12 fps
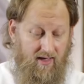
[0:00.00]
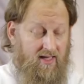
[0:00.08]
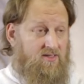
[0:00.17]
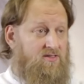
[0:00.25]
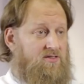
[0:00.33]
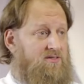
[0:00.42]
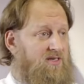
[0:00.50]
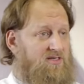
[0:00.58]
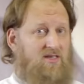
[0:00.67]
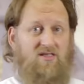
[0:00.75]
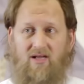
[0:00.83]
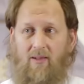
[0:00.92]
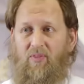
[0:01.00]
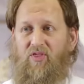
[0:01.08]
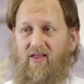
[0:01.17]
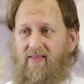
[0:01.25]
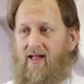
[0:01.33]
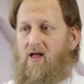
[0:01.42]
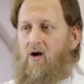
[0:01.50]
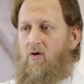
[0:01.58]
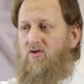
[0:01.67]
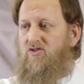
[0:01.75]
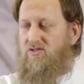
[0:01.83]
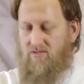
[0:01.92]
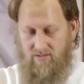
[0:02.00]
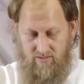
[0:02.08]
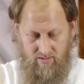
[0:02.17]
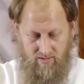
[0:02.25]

this is something that goes